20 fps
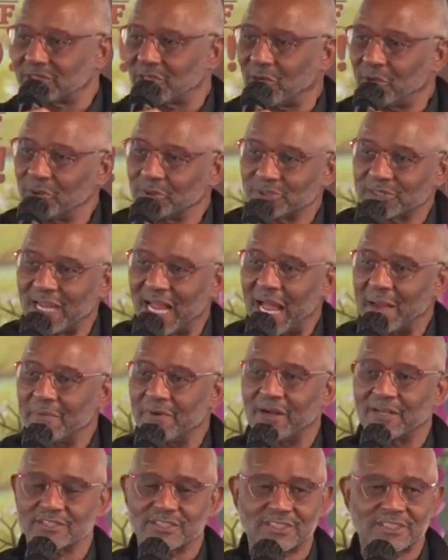time are
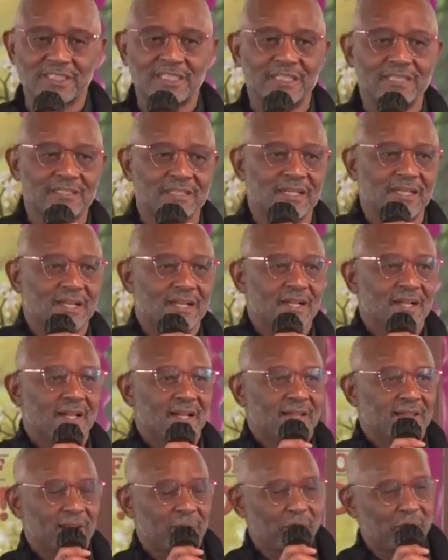still, the
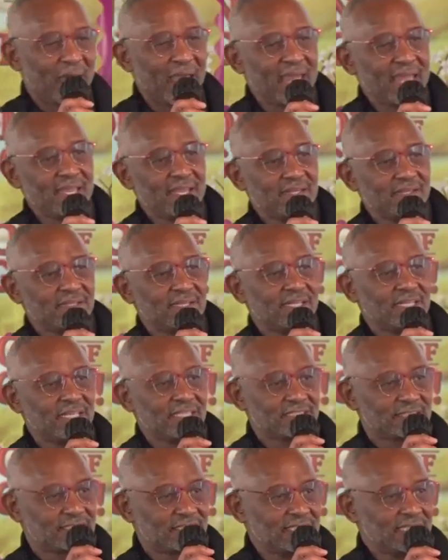pain is
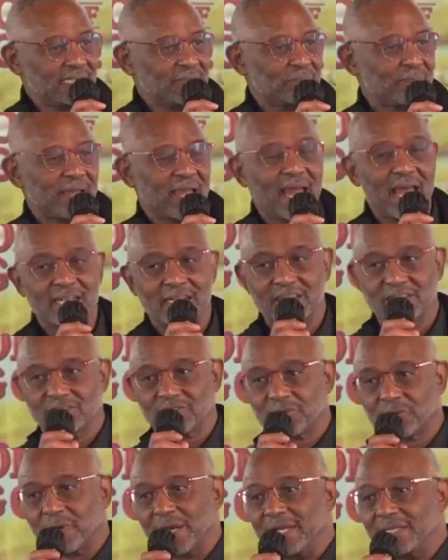deep and it's great.
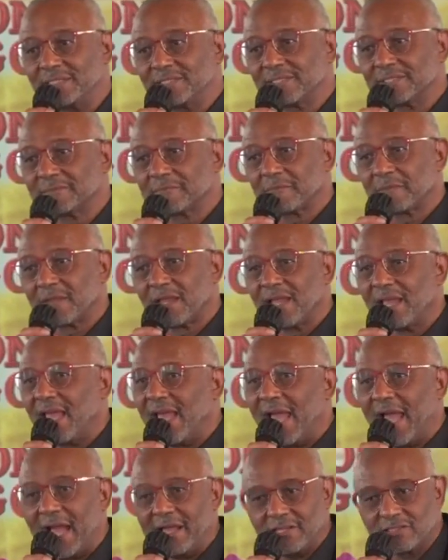And
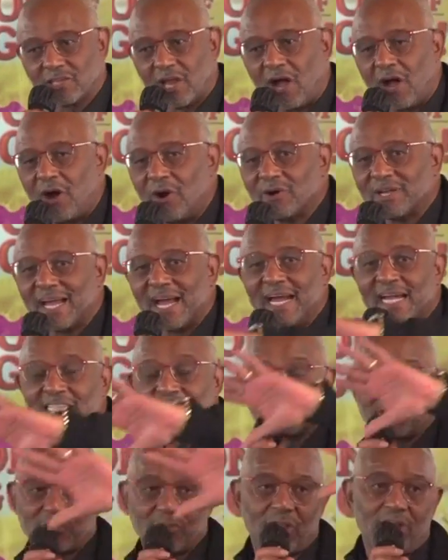there's all kinds of
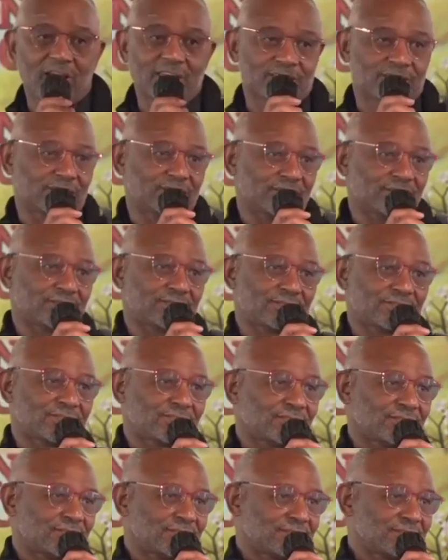losses
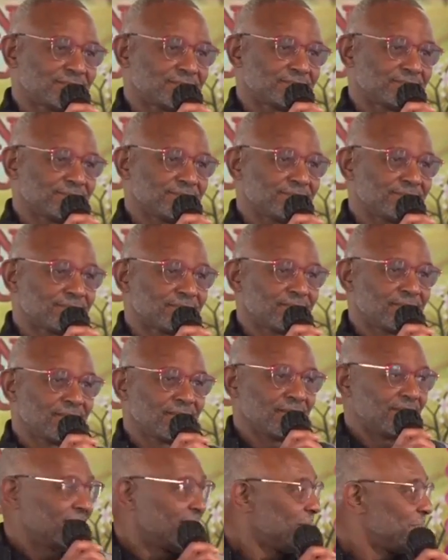that
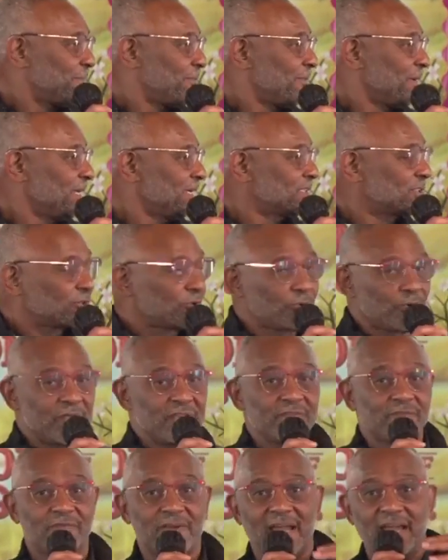brings grief
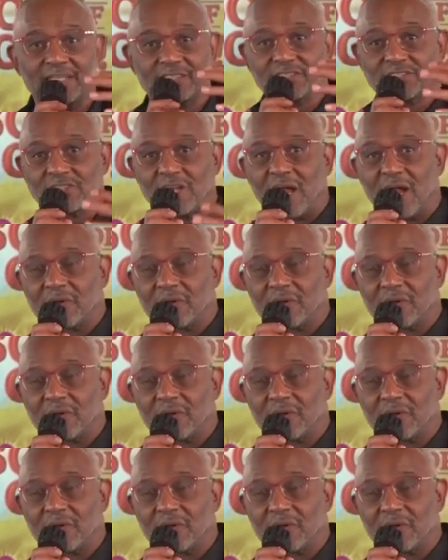and sorrow.